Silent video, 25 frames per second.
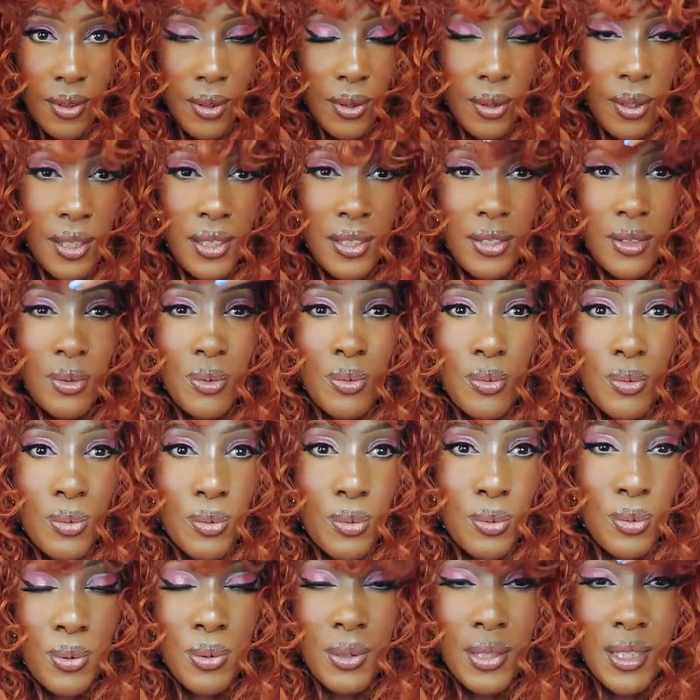So it's
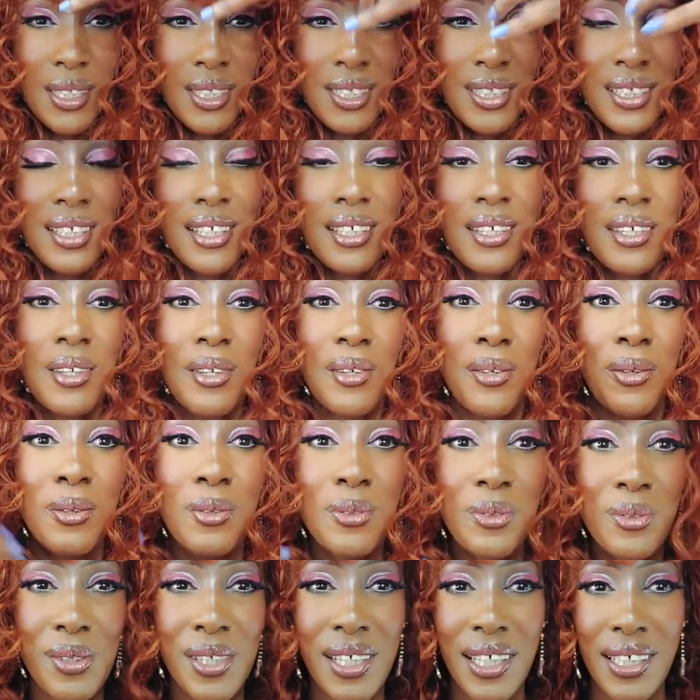really
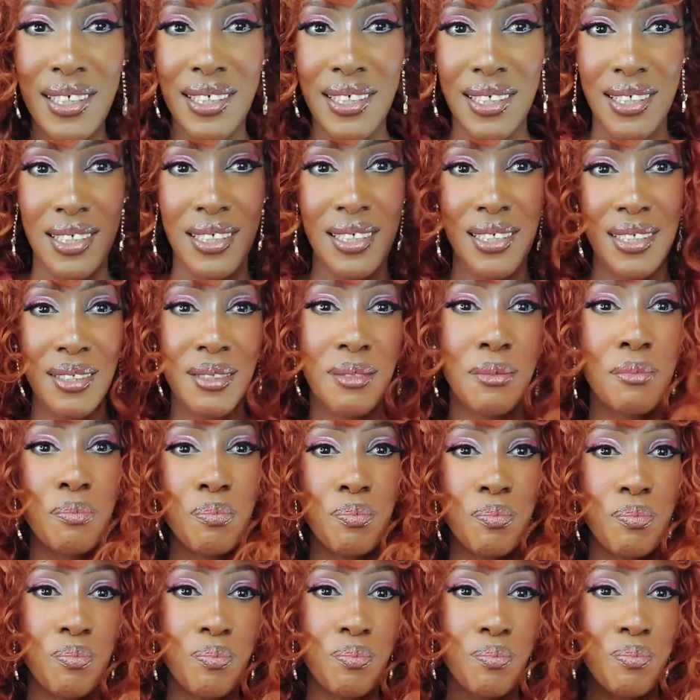cute. I still
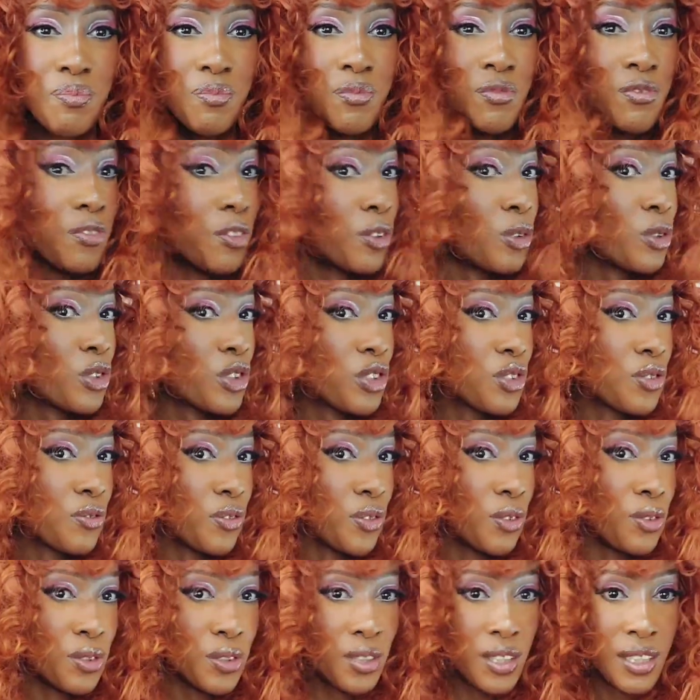vouch
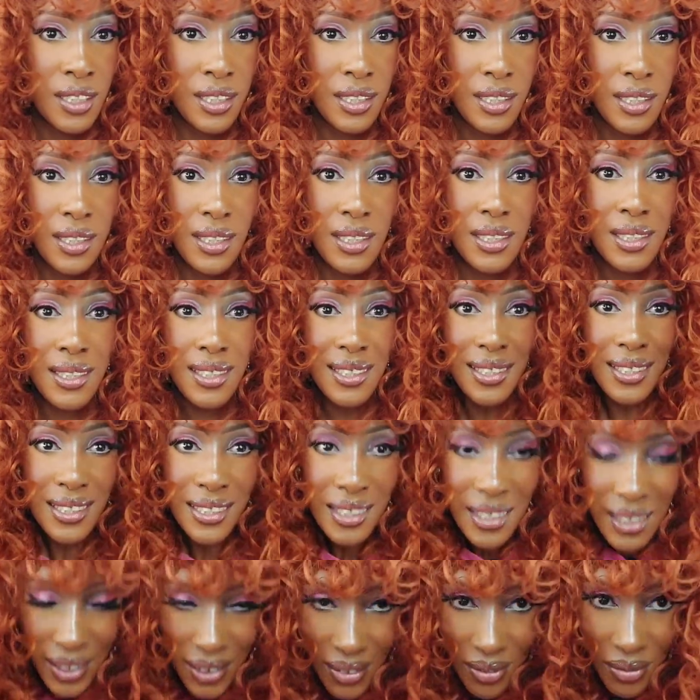for it.
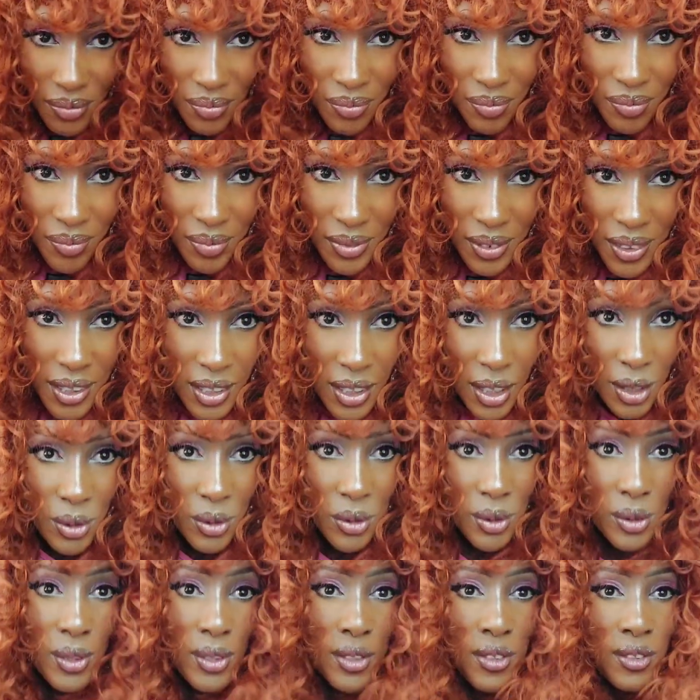It's
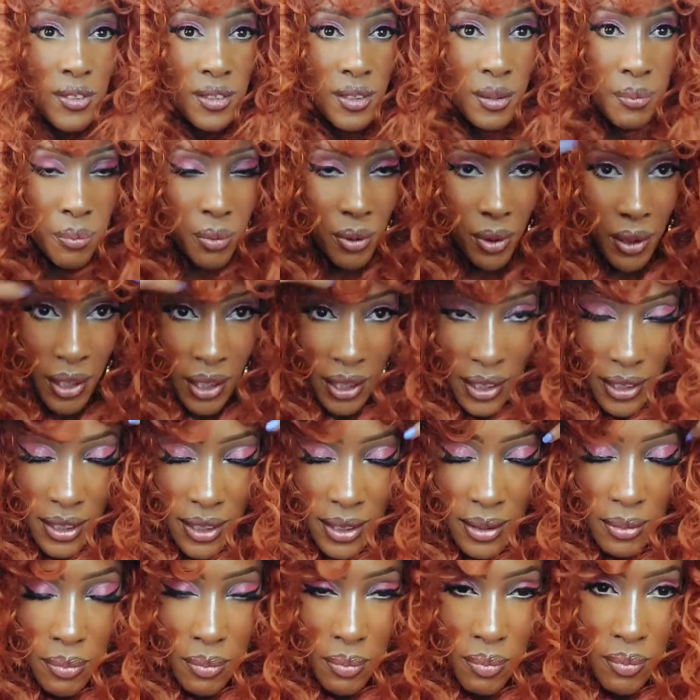cute because of the
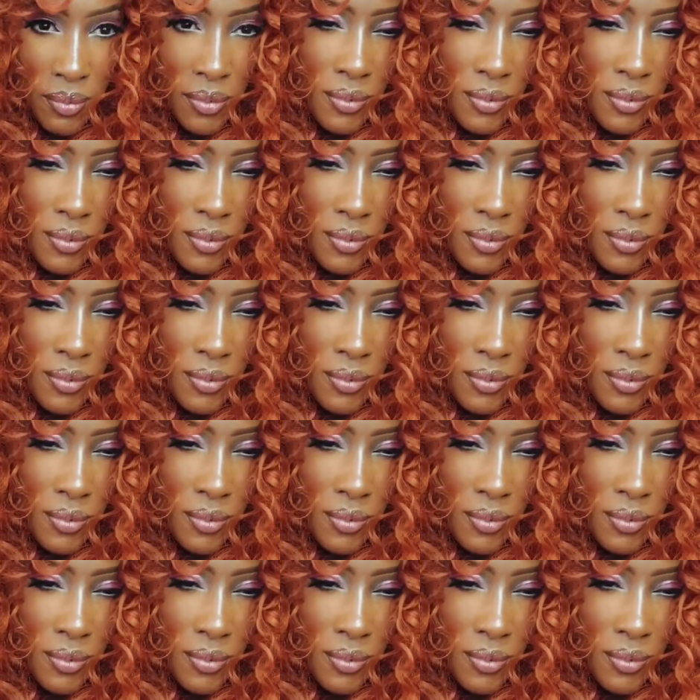price.